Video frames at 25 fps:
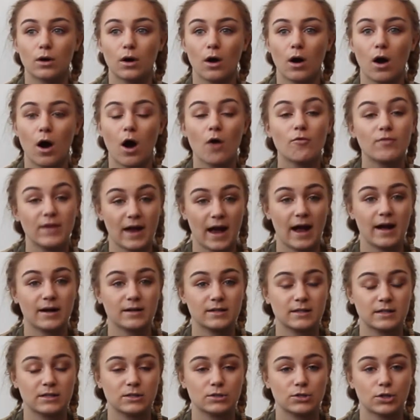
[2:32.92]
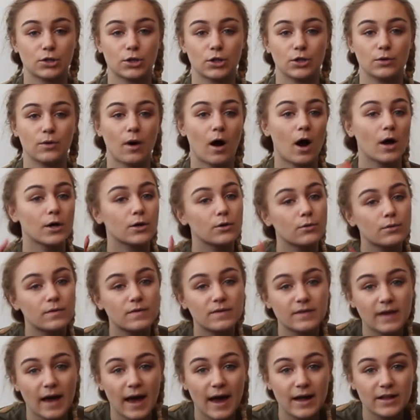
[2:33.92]
are reacting to. Are you
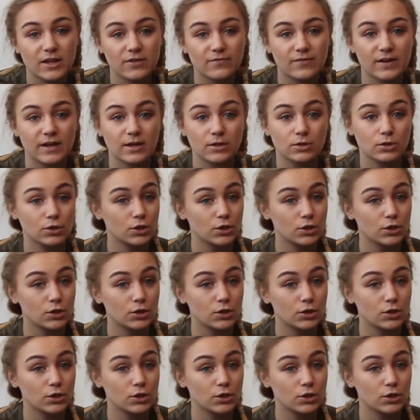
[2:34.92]
scared of it?